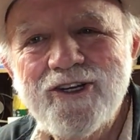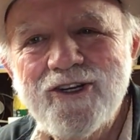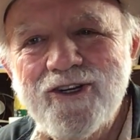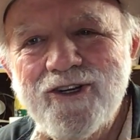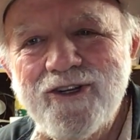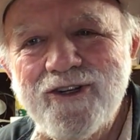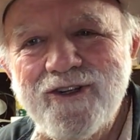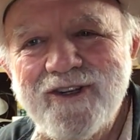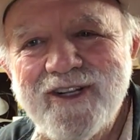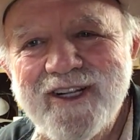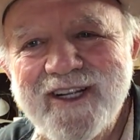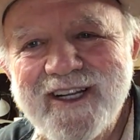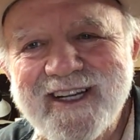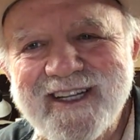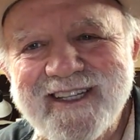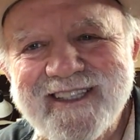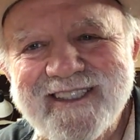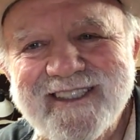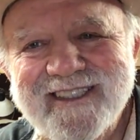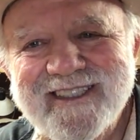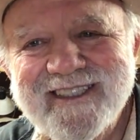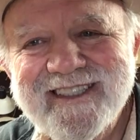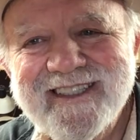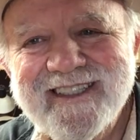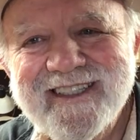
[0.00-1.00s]
to this.
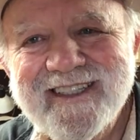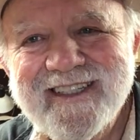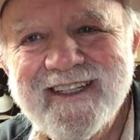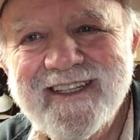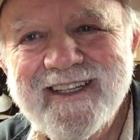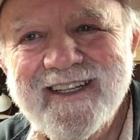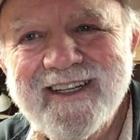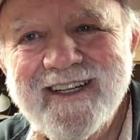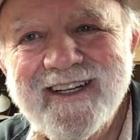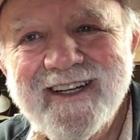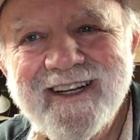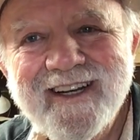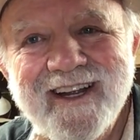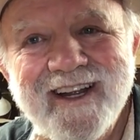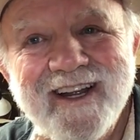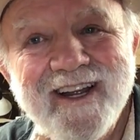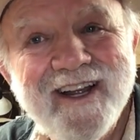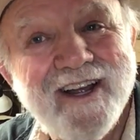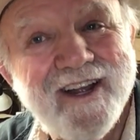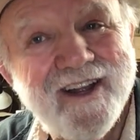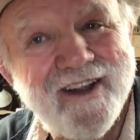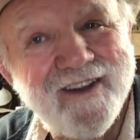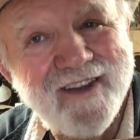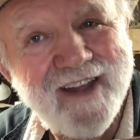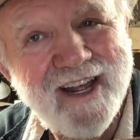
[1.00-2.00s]

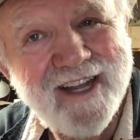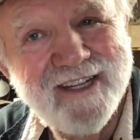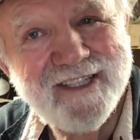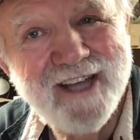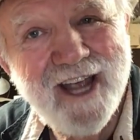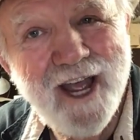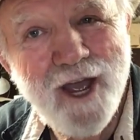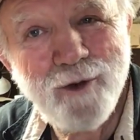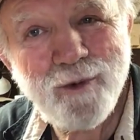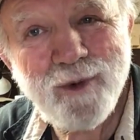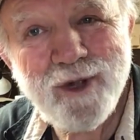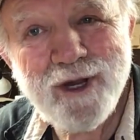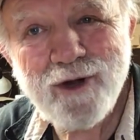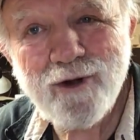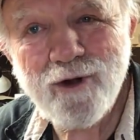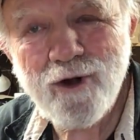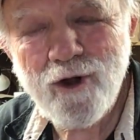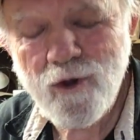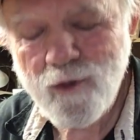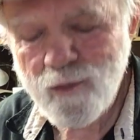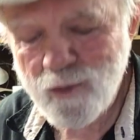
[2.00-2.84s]
That's how we grow,